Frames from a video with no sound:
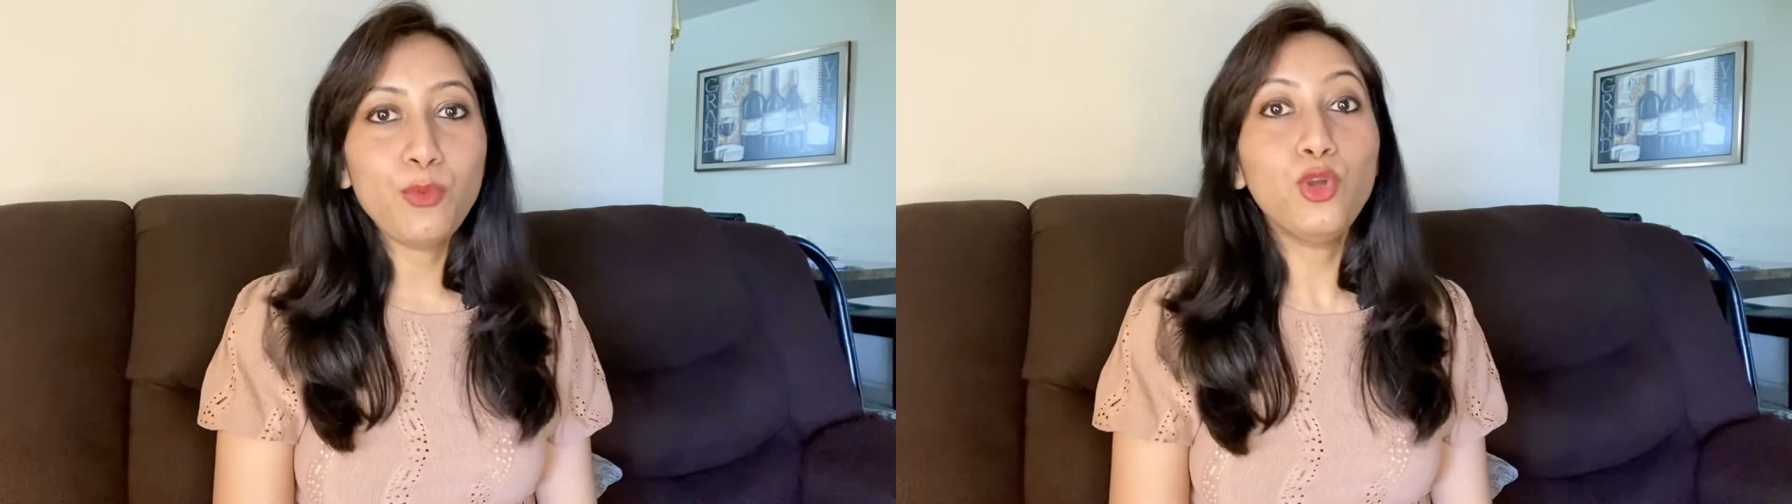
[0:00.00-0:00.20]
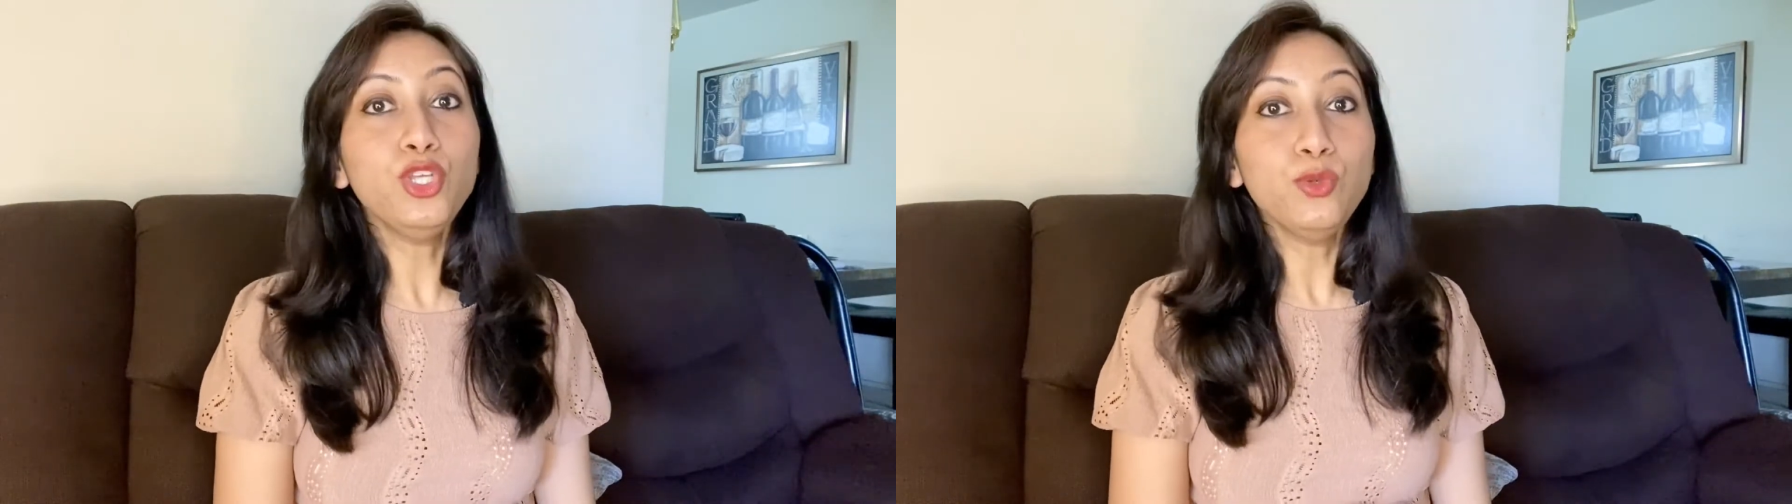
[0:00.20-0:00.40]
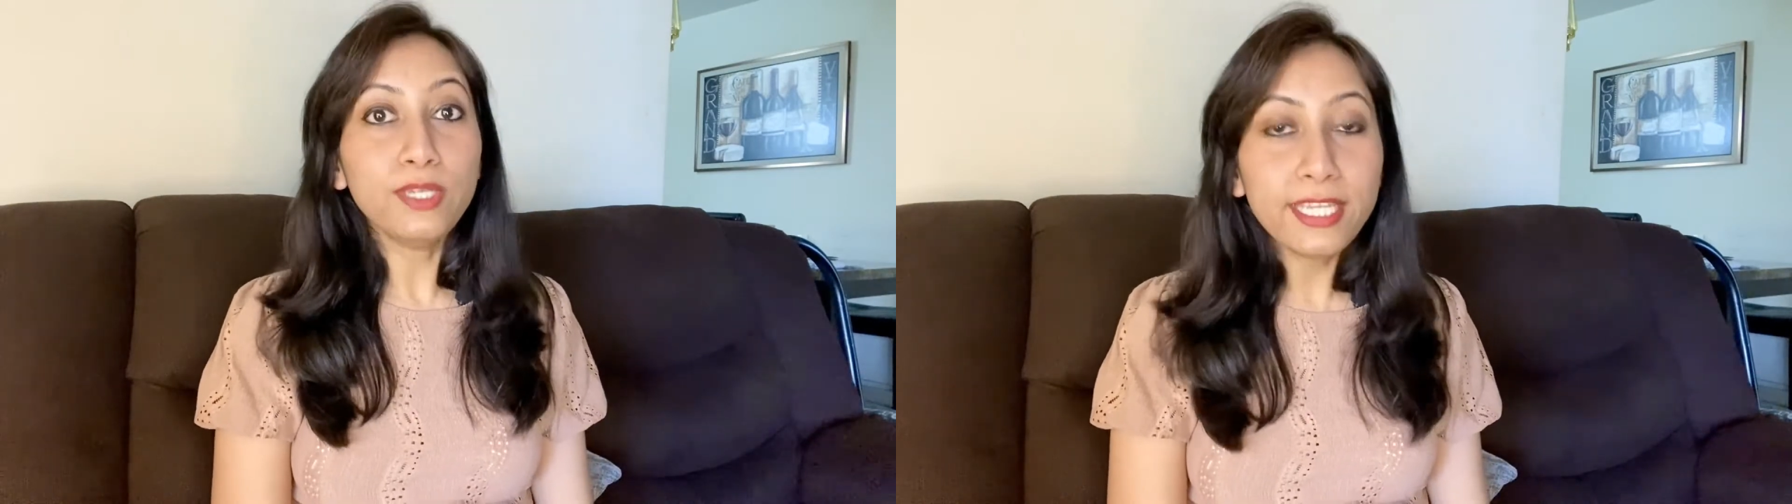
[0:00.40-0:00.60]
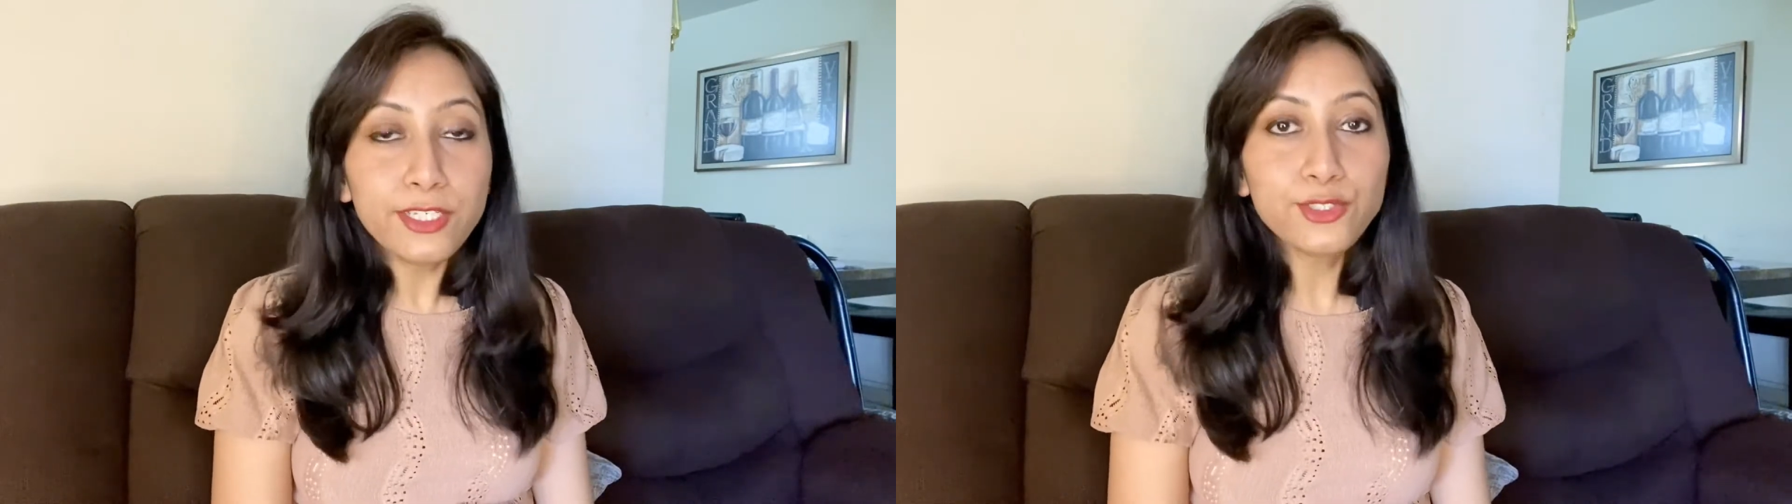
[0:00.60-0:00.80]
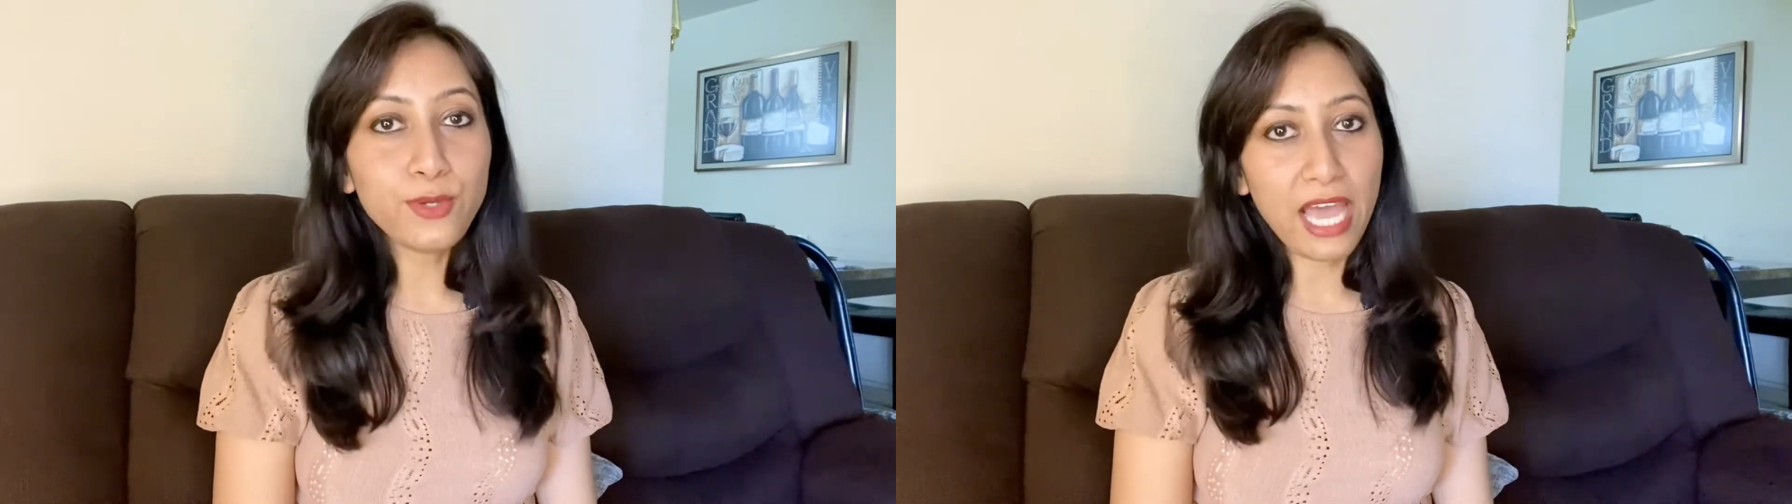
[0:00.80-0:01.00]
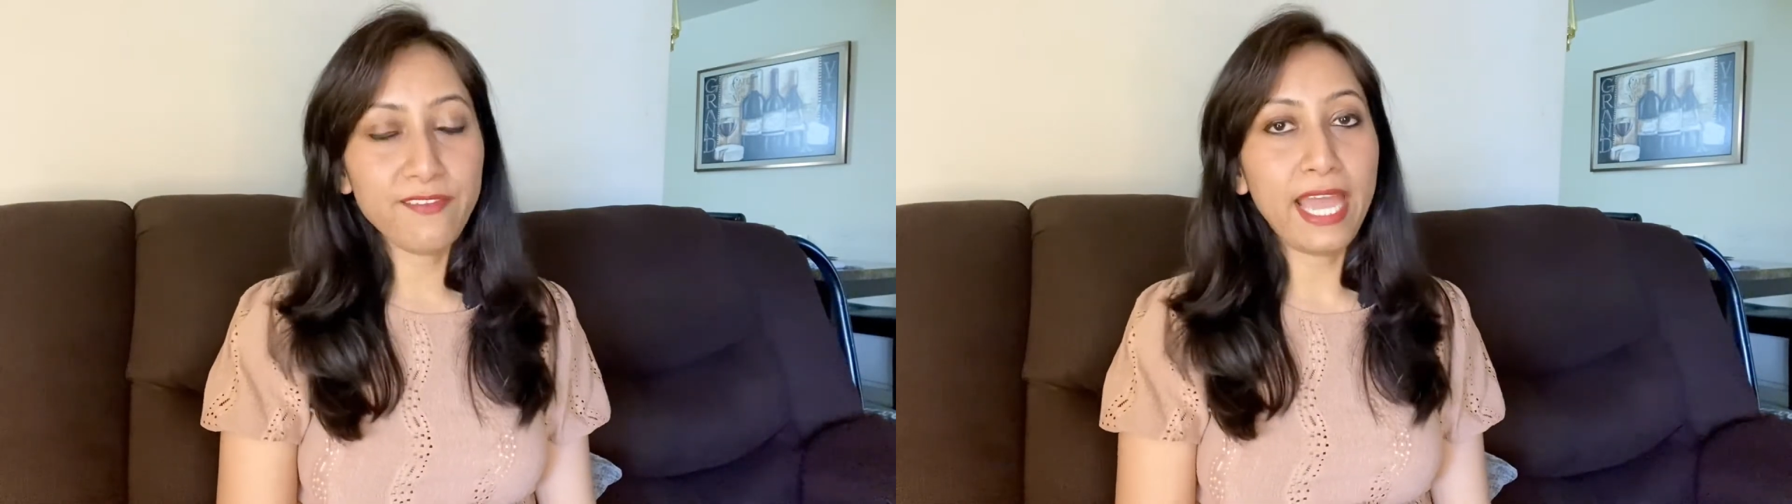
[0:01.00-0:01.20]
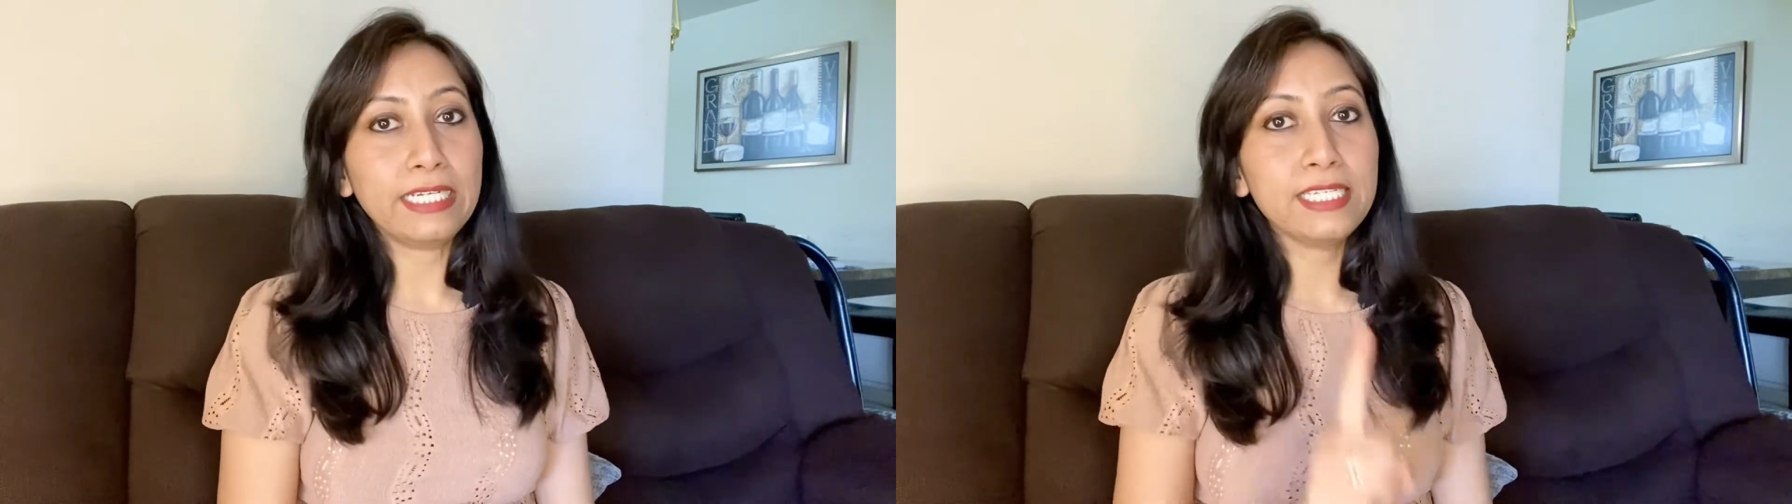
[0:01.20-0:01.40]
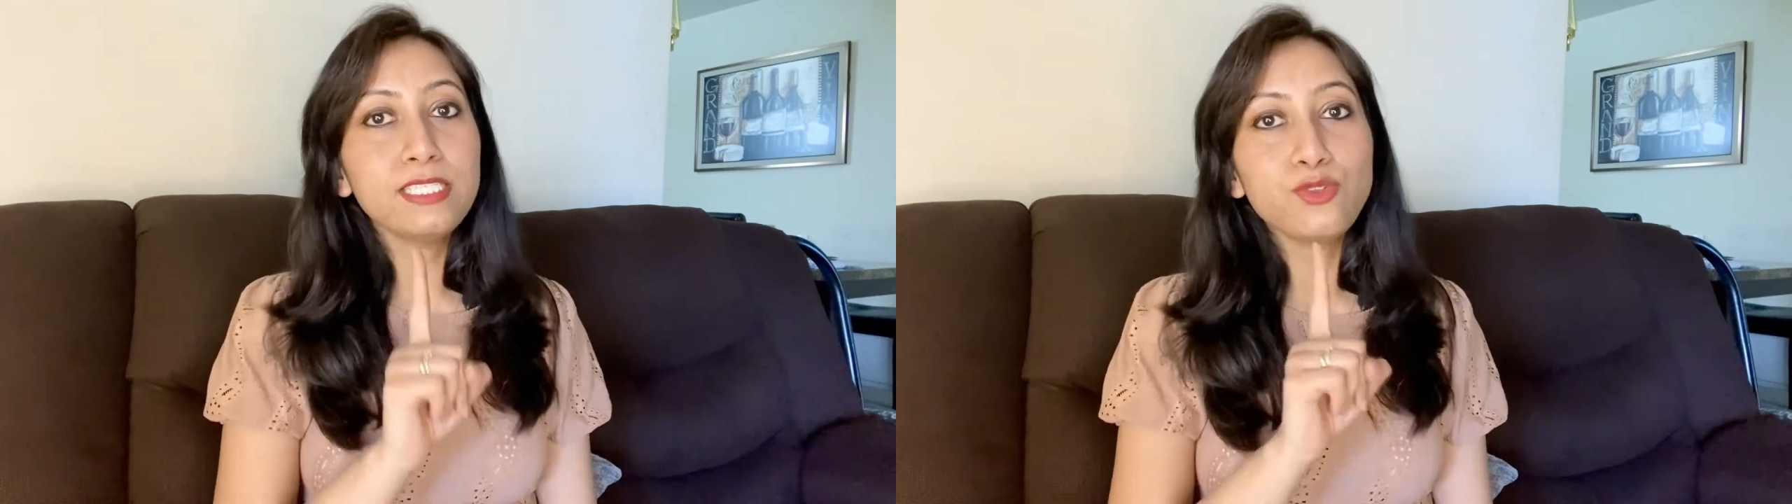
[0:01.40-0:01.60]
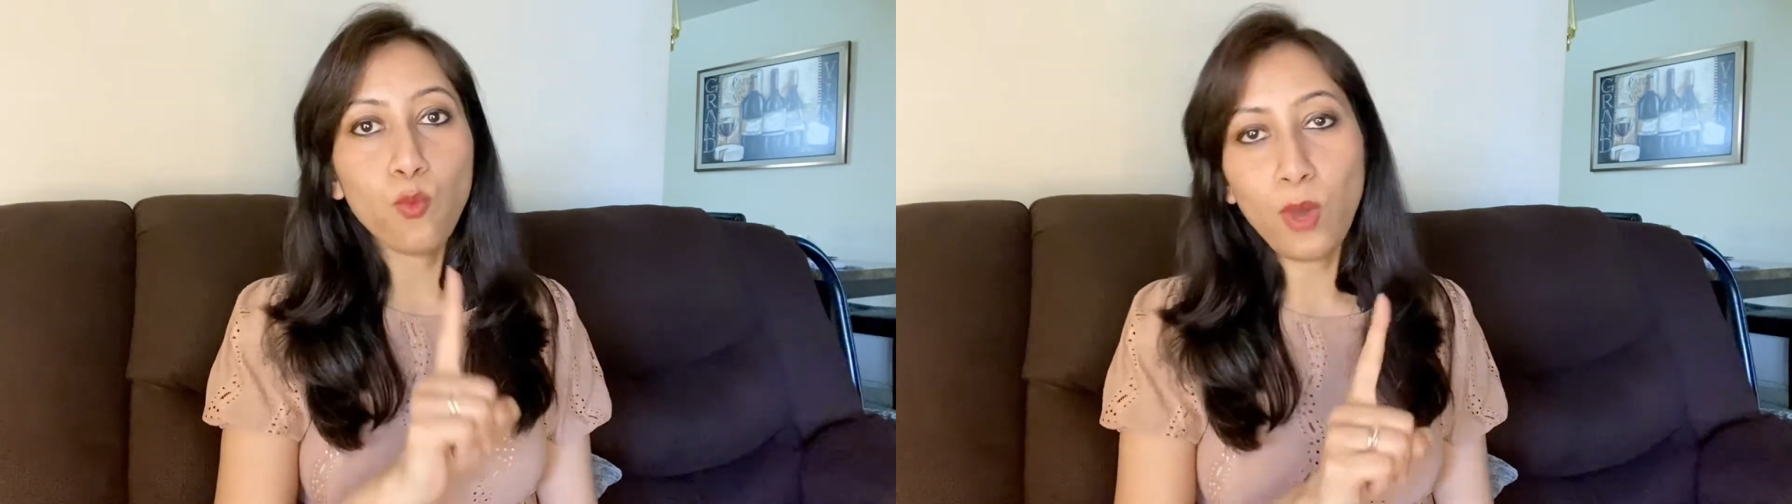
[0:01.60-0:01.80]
you need to have at least one